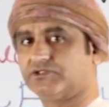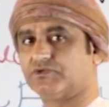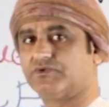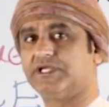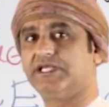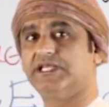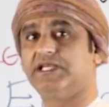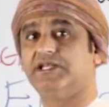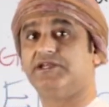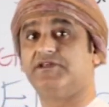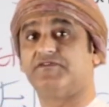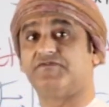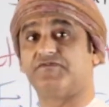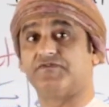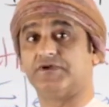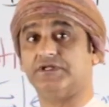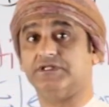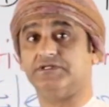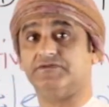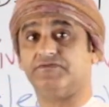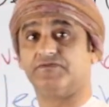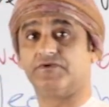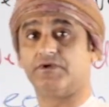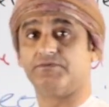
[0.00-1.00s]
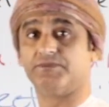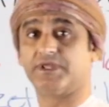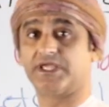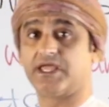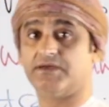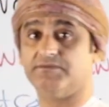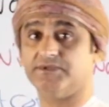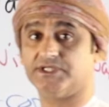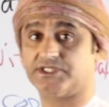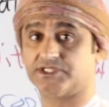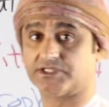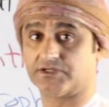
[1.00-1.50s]
really different from the
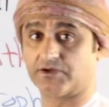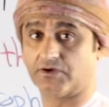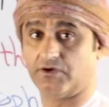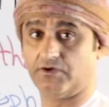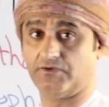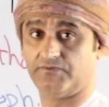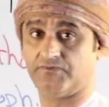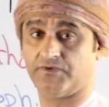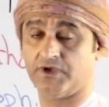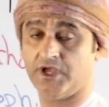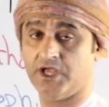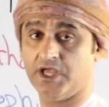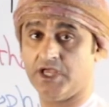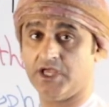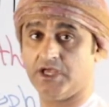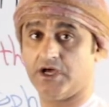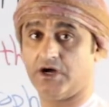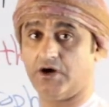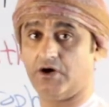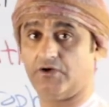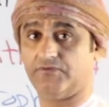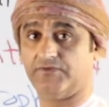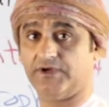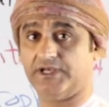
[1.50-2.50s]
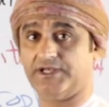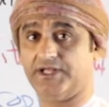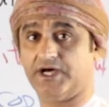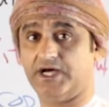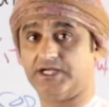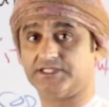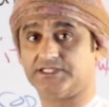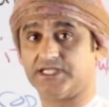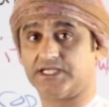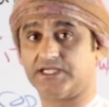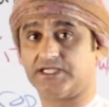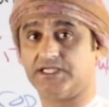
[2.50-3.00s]
chemistry of
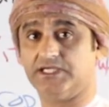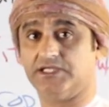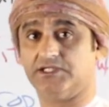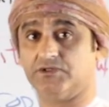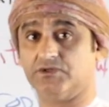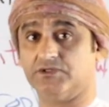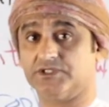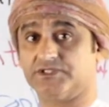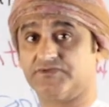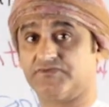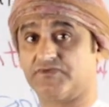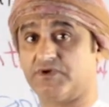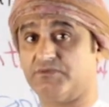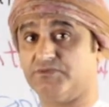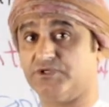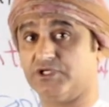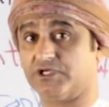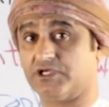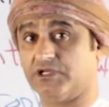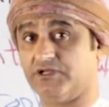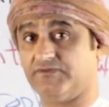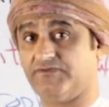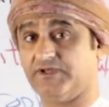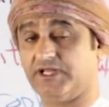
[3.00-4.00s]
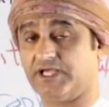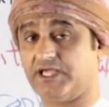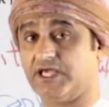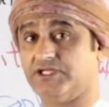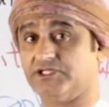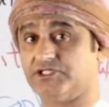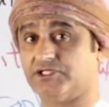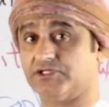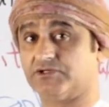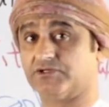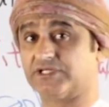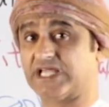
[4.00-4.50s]
aldehydes and ketones, from nucleophilic
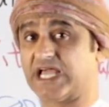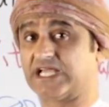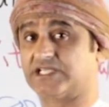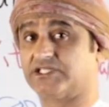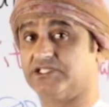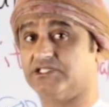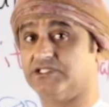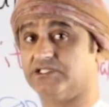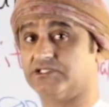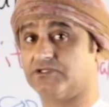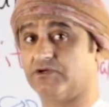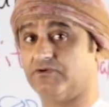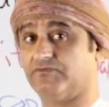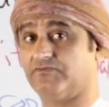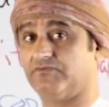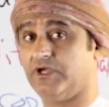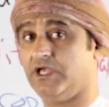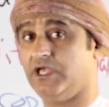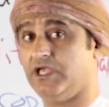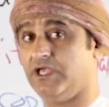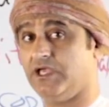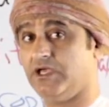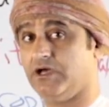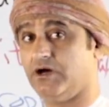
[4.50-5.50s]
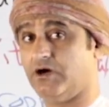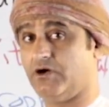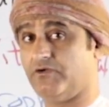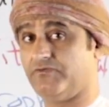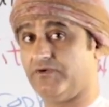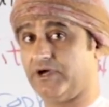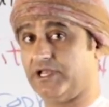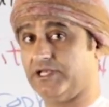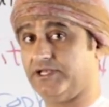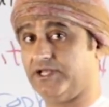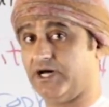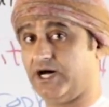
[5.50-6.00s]
addition reactions of
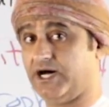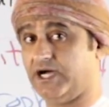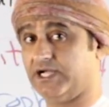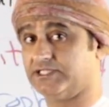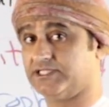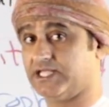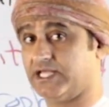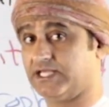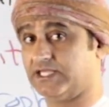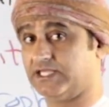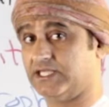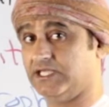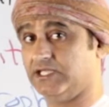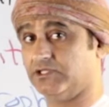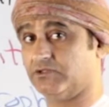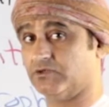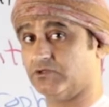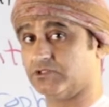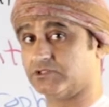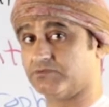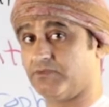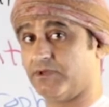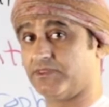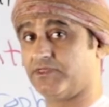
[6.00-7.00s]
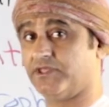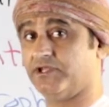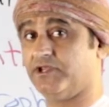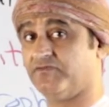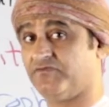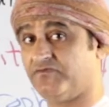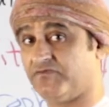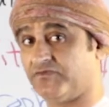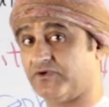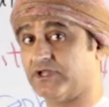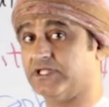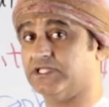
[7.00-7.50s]
aldehydes and ketones. But the
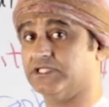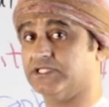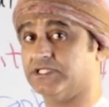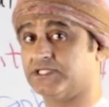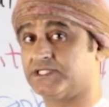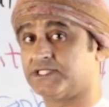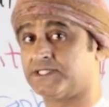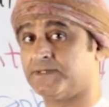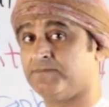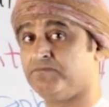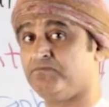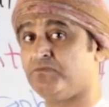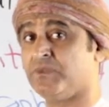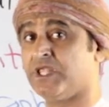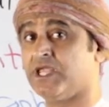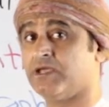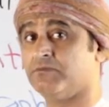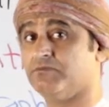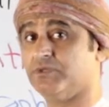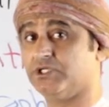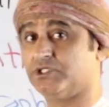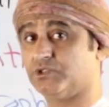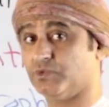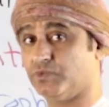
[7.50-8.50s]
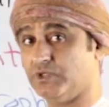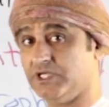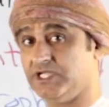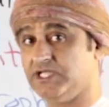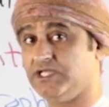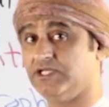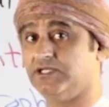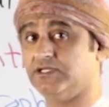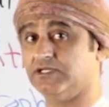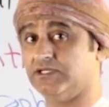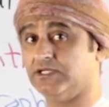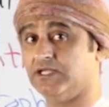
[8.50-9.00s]
difference
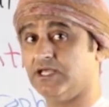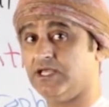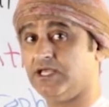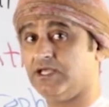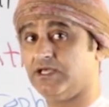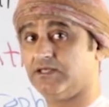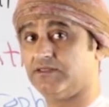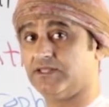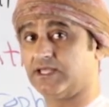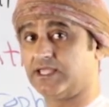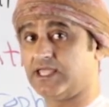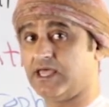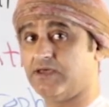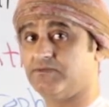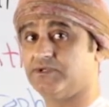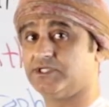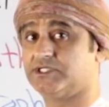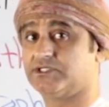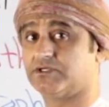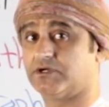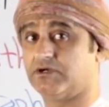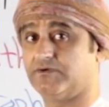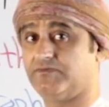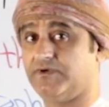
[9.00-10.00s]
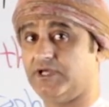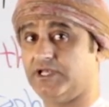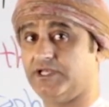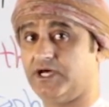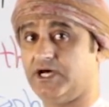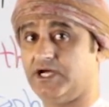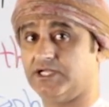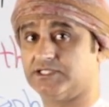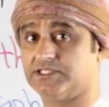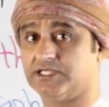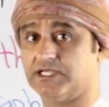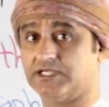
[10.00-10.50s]
between the chemistry of
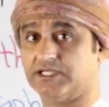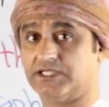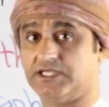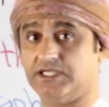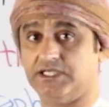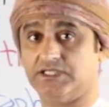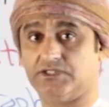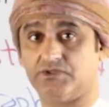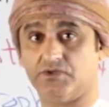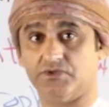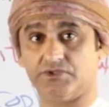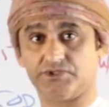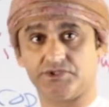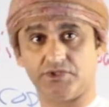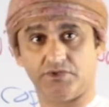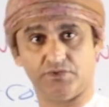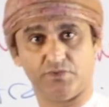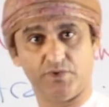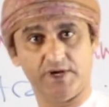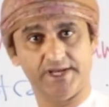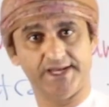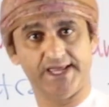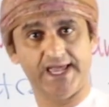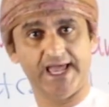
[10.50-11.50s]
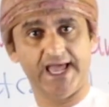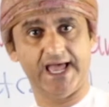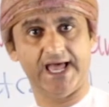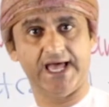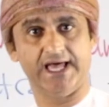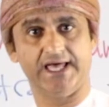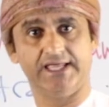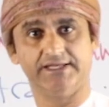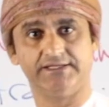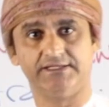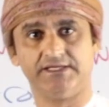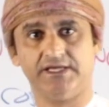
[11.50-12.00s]
aldehydes and ketones on one
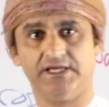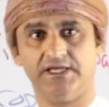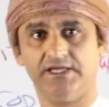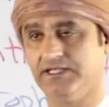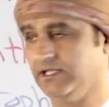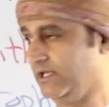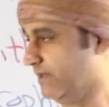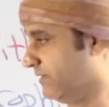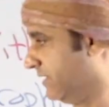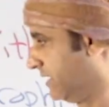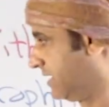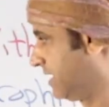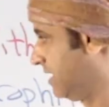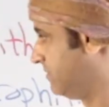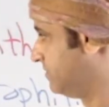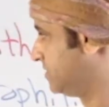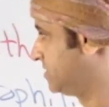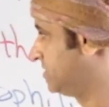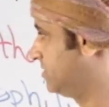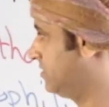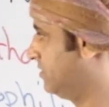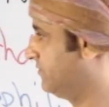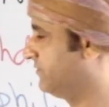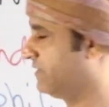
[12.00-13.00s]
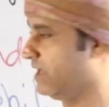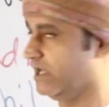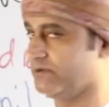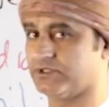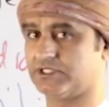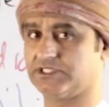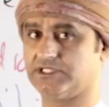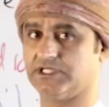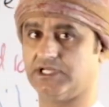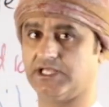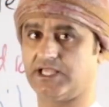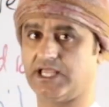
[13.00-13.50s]
hand and the chemistry of
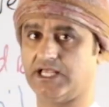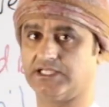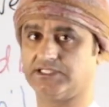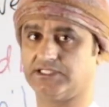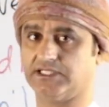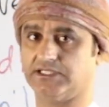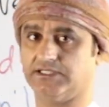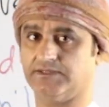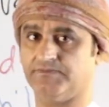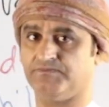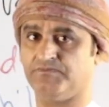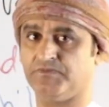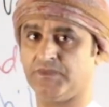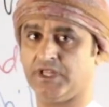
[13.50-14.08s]
carboxylic acid